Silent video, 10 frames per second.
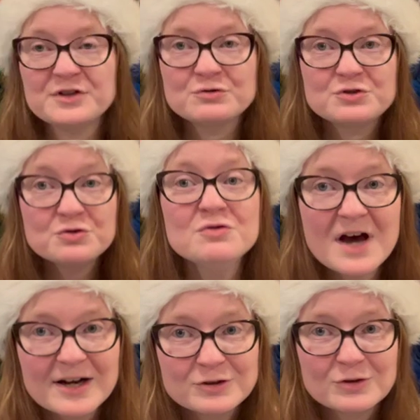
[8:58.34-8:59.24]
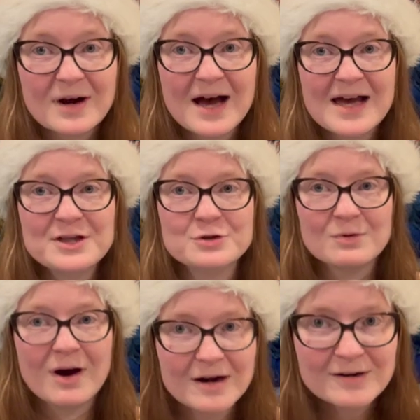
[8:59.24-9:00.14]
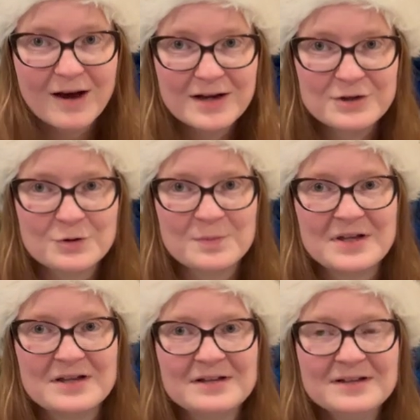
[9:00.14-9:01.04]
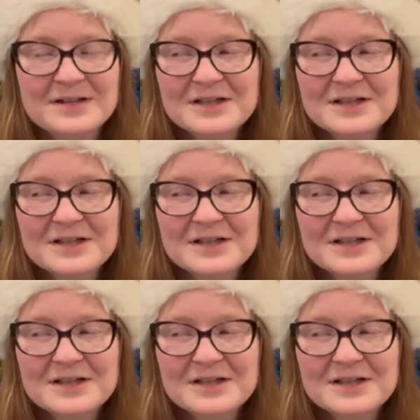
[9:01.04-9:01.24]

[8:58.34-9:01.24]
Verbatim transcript: you do not cry, you are not human.